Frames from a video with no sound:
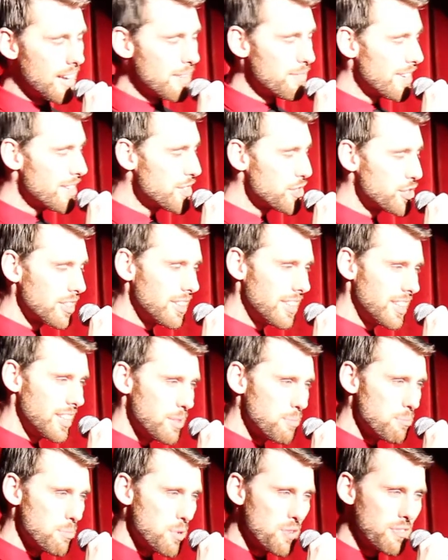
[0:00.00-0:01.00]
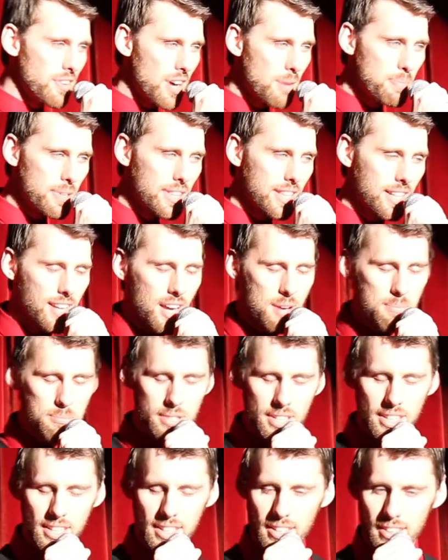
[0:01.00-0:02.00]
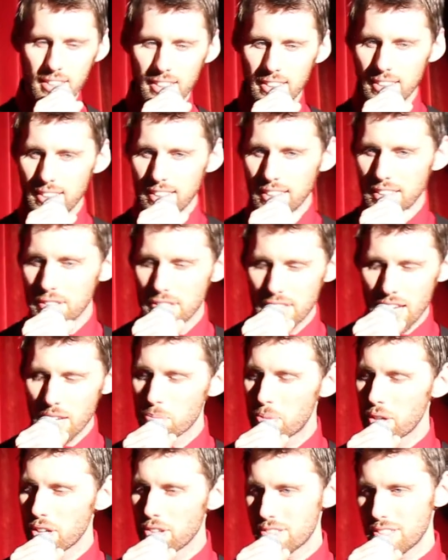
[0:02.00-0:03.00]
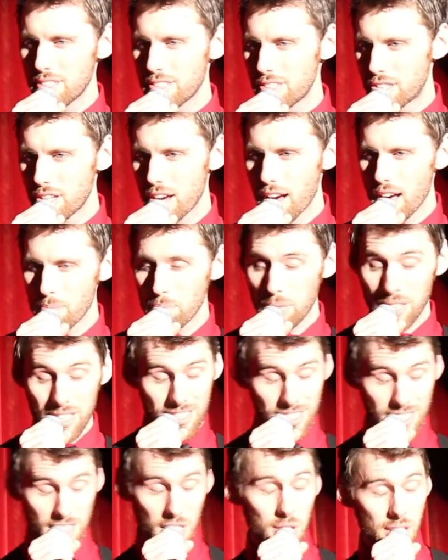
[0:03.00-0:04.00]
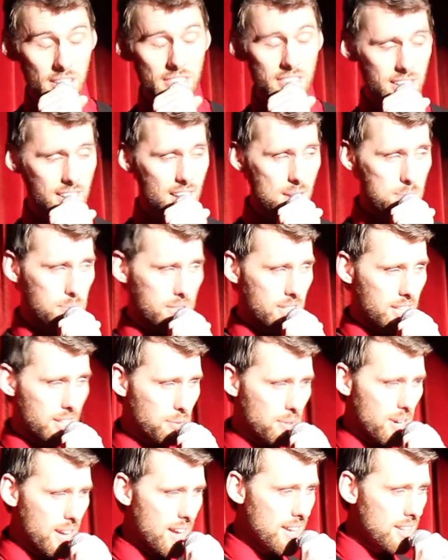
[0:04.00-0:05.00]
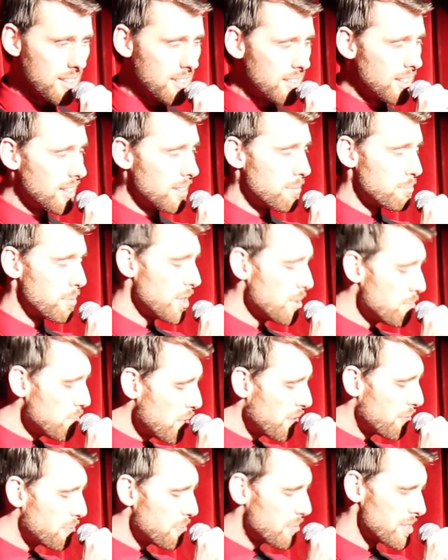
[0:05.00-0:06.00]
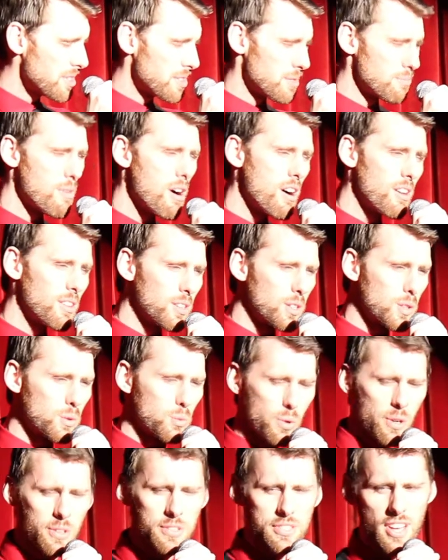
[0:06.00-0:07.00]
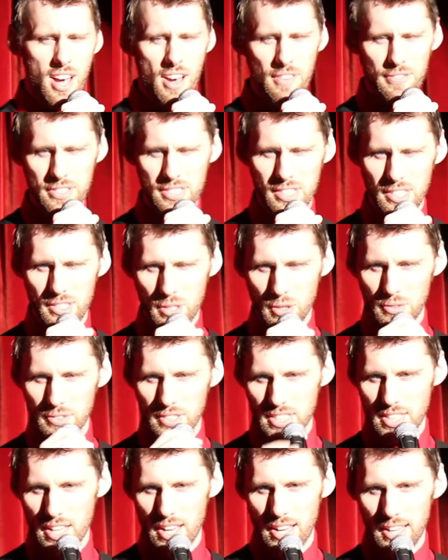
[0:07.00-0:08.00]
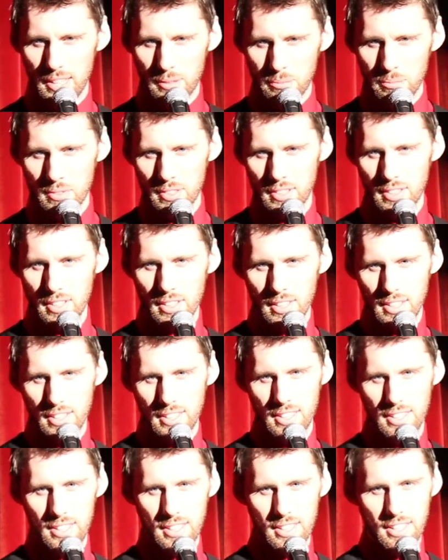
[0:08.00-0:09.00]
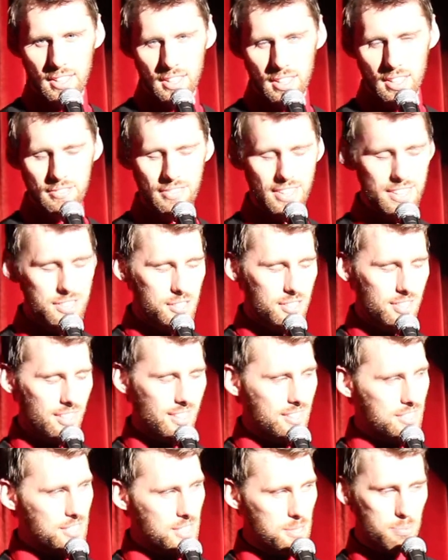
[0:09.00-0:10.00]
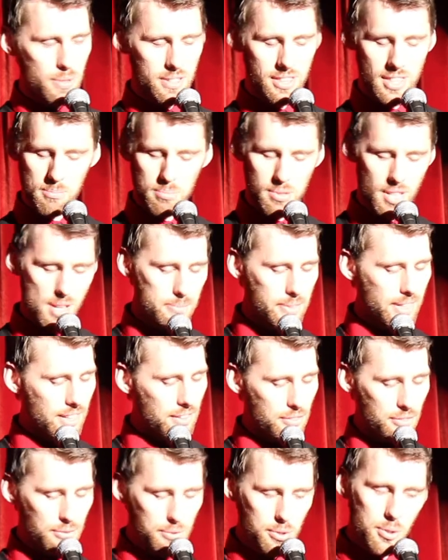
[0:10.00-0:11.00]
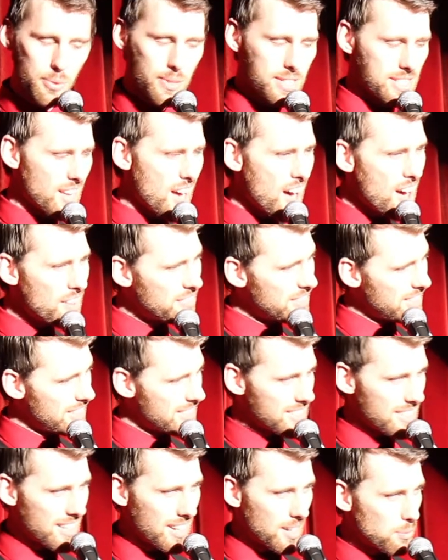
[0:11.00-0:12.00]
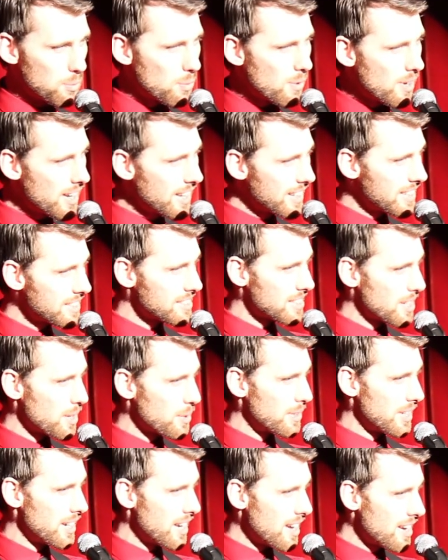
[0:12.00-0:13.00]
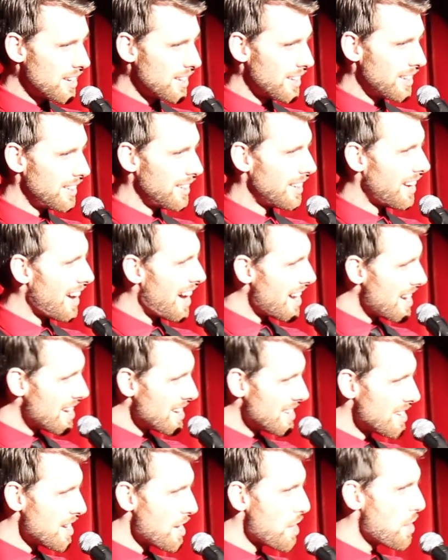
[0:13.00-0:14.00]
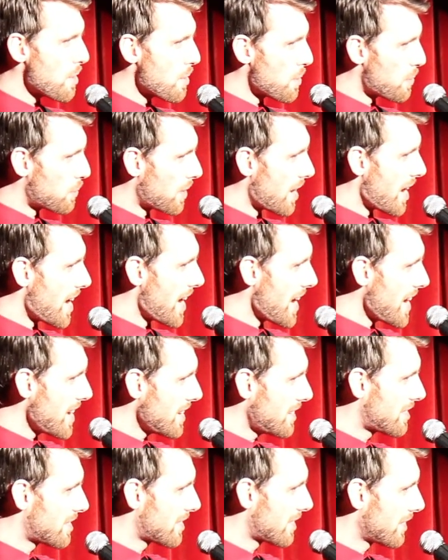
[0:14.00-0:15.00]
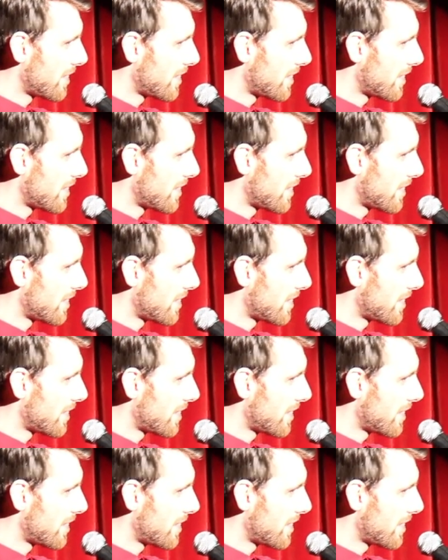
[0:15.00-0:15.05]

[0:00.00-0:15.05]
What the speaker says: Eventually, you move up in the company. You take Pierce's job, but he's still in the company, right? But you move him to smaller, worse offices over time. Eventually, you just put the plumbing through his office. Like, what is going on? I know, right?